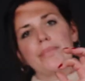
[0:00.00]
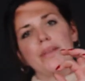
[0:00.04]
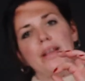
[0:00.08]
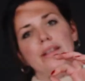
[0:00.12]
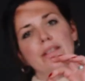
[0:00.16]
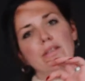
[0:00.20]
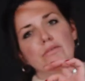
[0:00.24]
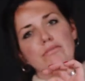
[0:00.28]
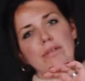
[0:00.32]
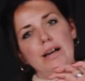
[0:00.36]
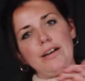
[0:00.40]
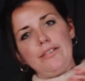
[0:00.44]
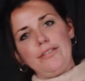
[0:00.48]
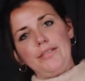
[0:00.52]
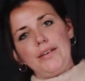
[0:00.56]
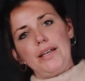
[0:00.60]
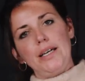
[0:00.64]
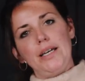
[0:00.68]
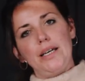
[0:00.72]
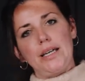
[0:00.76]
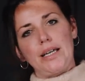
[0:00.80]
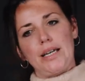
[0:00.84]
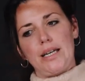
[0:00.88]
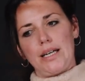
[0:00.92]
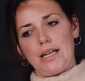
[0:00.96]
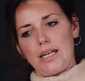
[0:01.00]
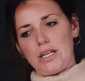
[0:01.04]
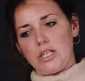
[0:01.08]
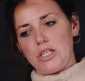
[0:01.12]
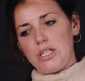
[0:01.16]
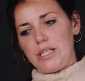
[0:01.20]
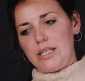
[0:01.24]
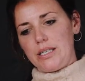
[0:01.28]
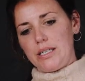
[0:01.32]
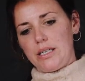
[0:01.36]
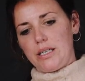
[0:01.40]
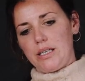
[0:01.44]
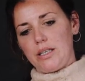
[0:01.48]
the raffia can
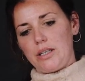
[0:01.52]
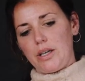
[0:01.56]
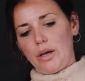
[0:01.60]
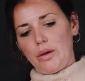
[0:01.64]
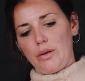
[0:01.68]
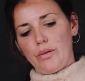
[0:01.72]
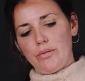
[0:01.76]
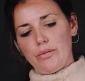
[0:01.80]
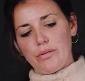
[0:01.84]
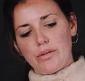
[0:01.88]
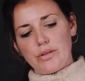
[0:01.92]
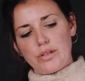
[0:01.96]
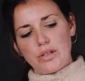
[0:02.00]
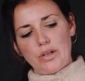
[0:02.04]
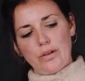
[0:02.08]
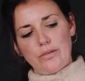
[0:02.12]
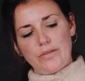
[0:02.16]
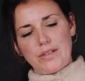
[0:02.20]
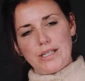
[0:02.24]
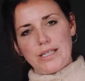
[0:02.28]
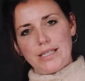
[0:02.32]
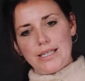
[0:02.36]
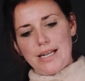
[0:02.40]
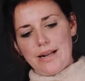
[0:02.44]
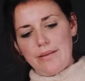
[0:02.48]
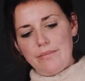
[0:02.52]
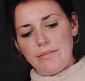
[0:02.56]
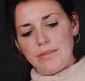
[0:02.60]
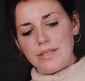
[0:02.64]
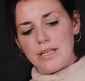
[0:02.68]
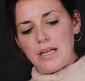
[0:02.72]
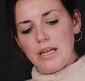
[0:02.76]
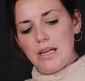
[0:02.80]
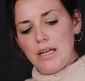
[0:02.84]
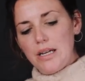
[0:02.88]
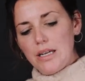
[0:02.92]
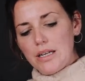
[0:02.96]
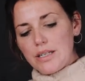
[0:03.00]
actually go through softer stems.
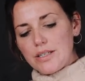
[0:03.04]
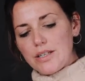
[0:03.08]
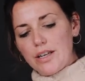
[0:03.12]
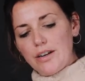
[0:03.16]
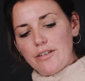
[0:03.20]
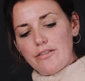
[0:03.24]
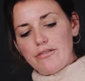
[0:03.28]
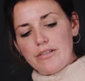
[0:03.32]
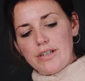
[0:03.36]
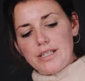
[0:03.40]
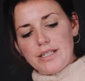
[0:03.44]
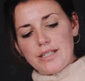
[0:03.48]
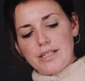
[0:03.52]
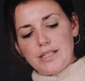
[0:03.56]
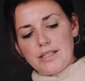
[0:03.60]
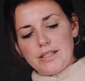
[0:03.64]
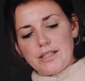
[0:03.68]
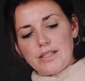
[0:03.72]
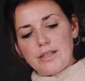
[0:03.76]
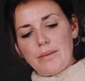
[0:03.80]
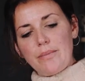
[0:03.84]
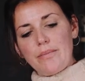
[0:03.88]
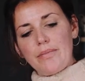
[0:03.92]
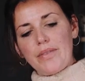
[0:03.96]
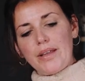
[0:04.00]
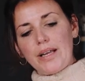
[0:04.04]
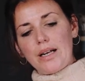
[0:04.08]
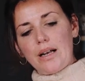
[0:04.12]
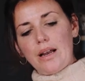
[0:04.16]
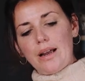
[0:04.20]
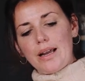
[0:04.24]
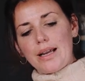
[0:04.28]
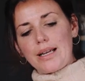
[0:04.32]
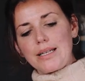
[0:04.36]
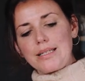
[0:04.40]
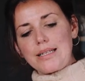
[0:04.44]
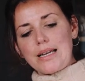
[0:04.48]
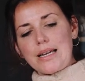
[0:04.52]
So for instance, something
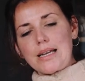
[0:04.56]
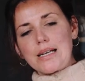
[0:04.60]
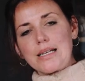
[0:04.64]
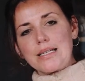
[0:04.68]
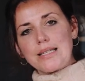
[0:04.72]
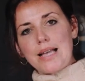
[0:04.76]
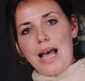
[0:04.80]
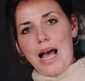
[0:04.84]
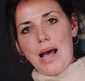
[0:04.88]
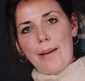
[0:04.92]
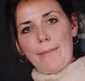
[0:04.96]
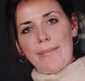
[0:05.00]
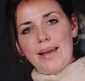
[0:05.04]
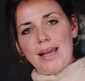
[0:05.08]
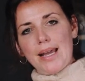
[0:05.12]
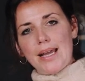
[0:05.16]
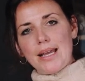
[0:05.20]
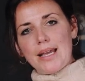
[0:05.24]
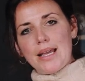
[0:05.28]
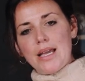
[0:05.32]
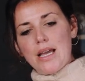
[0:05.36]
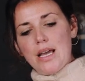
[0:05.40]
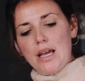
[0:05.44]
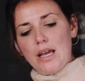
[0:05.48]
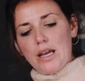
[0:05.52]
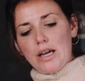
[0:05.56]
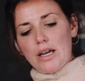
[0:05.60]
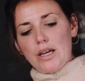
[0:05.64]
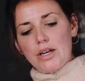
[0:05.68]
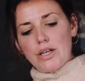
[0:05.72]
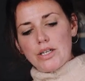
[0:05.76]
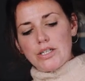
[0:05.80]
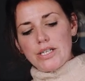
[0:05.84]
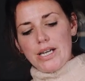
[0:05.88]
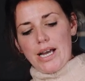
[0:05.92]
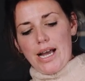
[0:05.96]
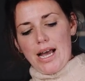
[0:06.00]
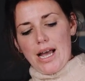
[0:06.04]
like Dacus ami
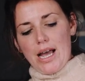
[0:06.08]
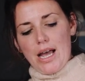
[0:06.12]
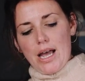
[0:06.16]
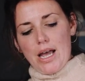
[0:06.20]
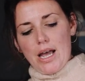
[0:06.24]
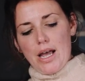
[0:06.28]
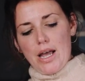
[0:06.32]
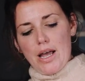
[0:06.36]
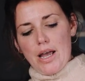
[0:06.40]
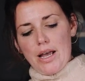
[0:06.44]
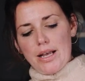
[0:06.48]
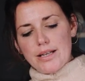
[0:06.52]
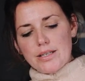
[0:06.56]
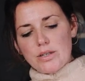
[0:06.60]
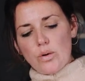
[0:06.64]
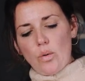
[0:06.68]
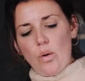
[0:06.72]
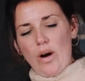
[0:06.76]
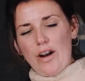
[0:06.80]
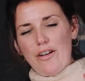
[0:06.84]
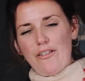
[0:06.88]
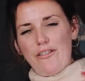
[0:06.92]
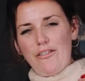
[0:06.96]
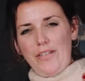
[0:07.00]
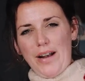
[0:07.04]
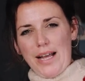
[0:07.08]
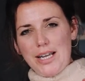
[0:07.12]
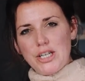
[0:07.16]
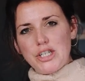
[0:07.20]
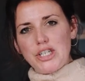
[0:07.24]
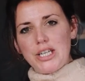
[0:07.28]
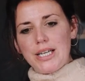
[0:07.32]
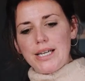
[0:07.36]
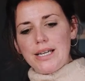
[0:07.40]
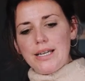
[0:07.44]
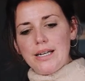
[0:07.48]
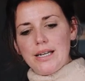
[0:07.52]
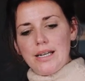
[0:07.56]
is quite
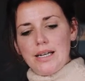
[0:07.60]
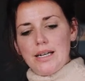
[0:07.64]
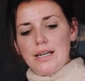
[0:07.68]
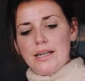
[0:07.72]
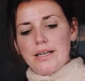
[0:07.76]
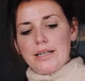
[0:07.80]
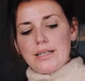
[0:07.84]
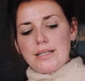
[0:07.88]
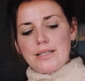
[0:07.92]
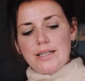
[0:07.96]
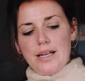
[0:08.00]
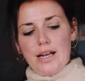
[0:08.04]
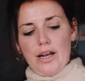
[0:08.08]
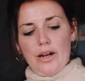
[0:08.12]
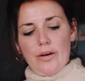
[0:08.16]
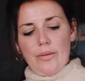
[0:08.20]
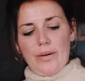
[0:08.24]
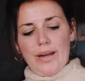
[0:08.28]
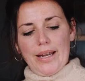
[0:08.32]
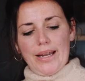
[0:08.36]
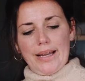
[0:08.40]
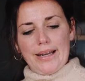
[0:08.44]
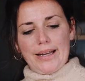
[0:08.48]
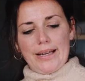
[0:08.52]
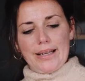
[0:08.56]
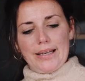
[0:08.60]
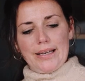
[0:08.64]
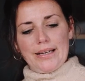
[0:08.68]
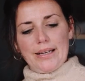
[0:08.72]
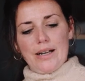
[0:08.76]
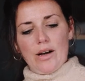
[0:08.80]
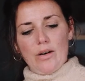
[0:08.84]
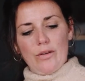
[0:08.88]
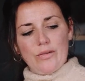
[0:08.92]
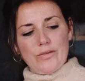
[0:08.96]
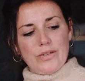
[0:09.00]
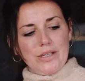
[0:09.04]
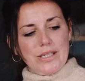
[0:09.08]
fleshy, so it can
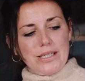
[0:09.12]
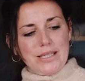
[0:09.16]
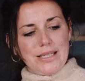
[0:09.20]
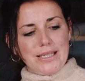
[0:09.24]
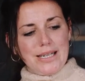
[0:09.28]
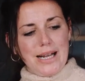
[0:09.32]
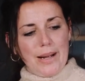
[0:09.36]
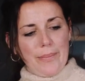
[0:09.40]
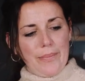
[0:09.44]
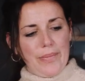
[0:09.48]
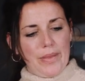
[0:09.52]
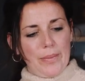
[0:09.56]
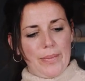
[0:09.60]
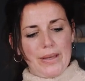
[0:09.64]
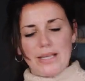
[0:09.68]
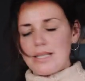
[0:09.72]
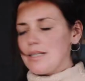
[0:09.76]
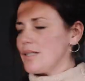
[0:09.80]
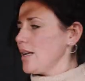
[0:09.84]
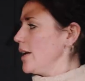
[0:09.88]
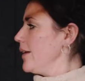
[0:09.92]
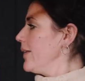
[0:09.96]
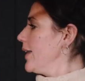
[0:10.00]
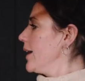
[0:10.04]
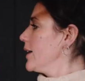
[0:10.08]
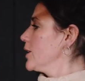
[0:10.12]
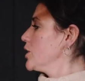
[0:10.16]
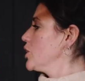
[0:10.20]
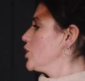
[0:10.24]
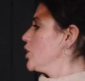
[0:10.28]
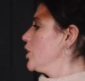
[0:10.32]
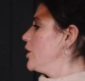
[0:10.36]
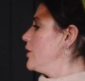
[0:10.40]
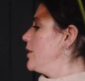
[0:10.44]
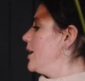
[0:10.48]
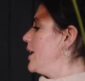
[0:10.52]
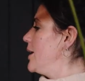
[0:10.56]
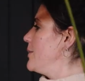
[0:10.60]
often snap the bits like that.
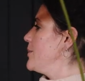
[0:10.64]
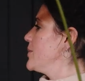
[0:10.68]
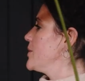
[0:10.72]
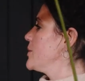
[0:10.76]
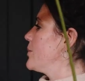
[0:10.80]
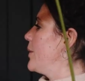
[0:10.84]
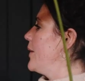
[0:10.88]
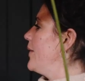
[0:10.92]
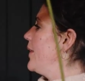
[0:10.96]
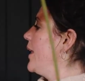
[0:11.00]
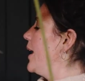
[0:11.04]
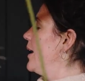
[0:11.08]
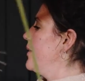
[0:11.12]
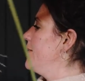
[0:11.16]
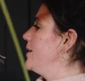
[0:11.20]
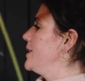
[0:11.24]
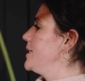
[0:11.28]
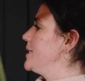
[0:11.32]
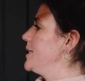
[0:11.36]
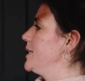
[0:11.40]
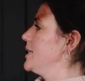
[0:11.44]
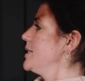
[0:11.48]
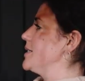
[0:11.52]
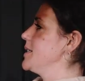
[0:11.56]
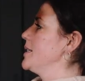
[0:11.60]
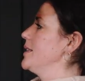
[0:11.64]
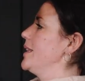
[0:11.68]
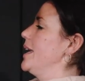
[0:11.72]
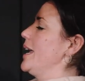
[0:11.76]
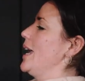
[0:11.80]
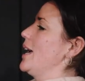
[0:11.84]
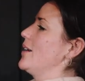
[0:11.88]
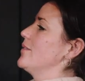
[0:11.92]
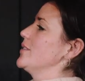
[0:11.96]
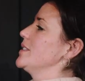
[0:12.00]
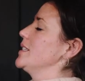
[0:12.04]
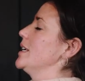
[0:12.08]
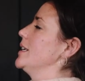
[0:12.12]
Tulips, when they're in season, they
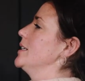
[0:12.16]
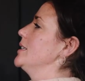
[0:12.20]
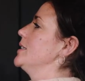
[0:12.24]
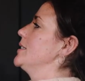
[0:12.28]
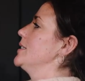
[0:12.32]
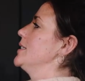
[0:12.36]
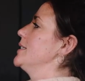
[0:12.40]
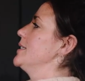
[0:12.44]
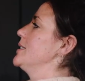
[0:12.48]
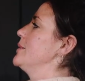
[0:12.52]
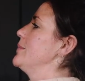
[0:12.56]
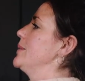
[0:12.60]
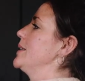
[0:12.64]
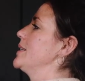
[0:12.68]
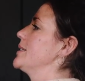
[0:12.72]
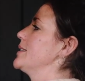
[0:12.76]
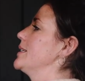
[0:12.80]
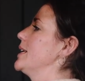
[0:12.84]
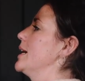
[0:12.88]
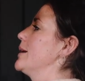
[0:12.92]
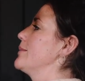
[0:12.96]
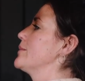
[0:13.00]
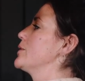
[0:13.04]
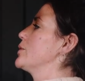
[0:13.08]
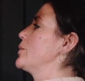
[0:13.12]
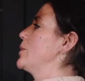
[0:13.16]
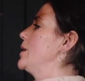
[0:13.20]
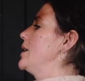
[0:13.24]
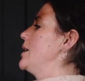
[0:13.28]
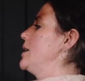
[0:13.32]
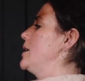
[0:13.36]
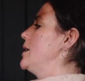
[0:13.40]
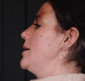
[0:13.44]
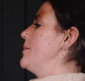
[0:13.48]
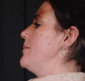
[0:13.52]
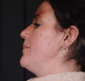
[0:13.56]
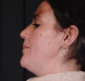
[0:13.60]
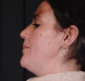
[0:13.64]
have a tendency to be snapped when